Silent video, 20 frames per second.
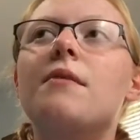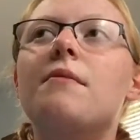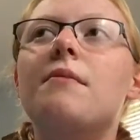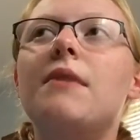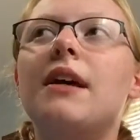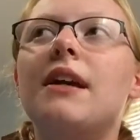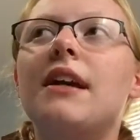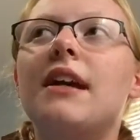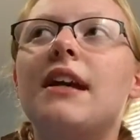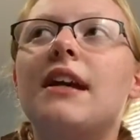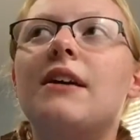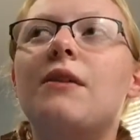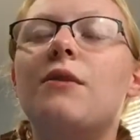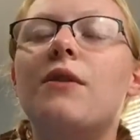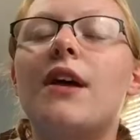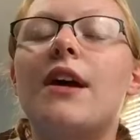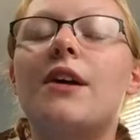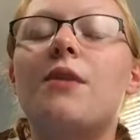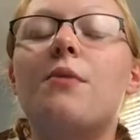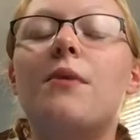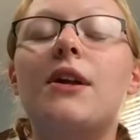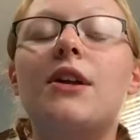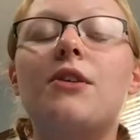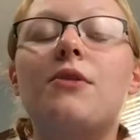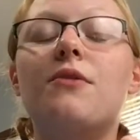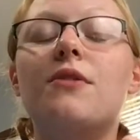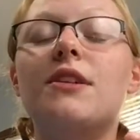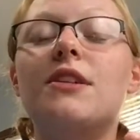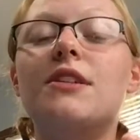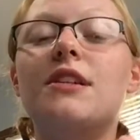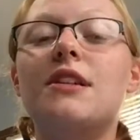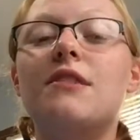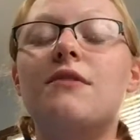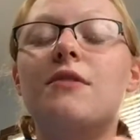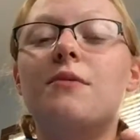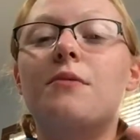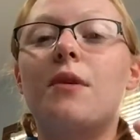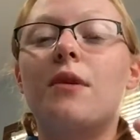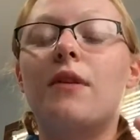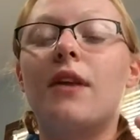Meaning, like, when you receive a